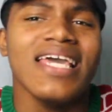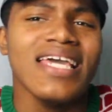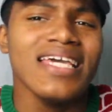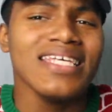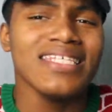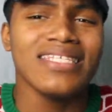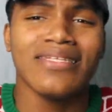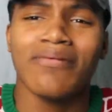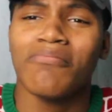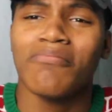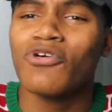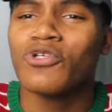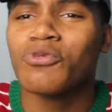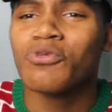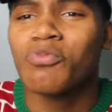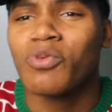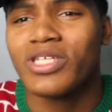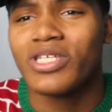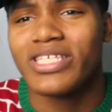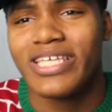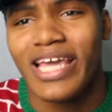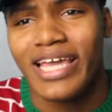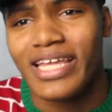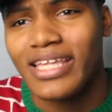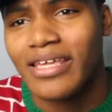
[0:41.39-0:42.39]
It's the most
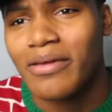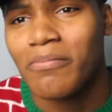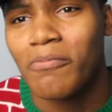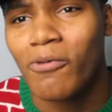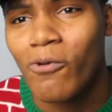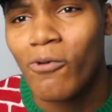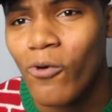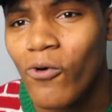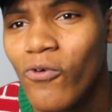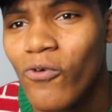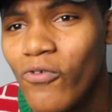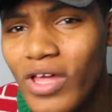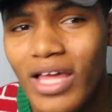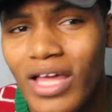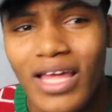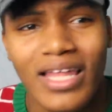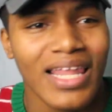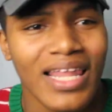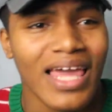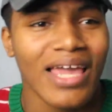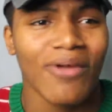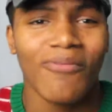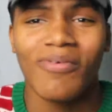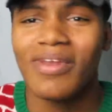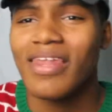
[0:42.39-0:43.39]
protected move.
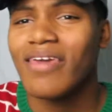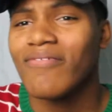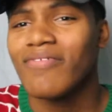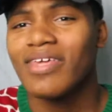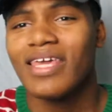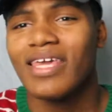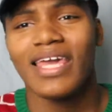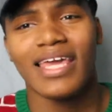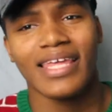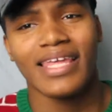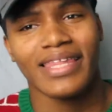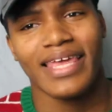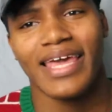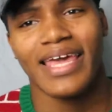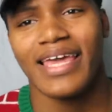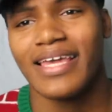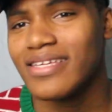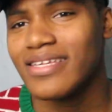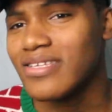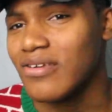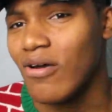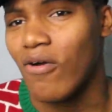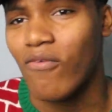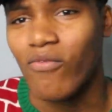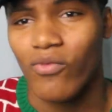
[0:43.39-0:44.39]
Like, whenever you hit that,
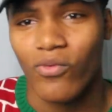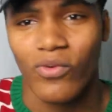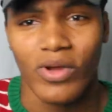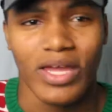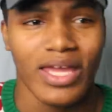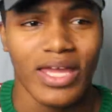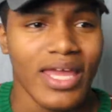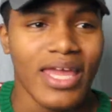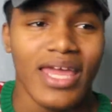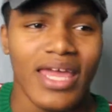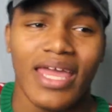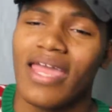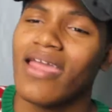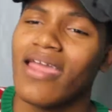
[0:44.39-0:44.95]
it's over with.